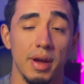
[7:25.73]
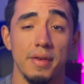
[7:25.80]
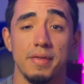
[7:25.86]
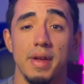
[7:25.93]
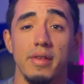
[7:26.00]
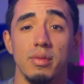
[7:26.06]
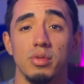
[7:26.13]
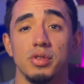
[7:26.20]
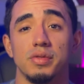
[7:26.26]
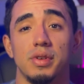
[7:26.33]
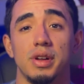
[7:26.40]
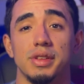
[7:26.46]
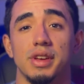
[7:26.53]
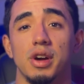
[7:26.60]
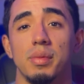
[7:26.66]
favorite, most
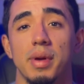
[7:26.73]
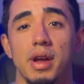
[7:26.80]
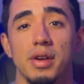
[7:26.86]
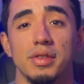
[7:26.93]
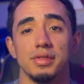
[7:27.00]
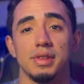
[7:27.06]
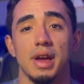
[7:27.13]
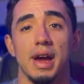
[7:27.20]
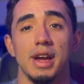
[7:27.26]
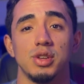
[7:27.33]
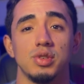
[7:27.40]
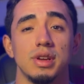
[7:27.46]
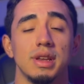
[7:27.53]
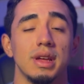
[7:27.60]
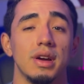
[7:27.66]
volatile pairs that I
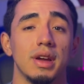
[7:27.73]
trade.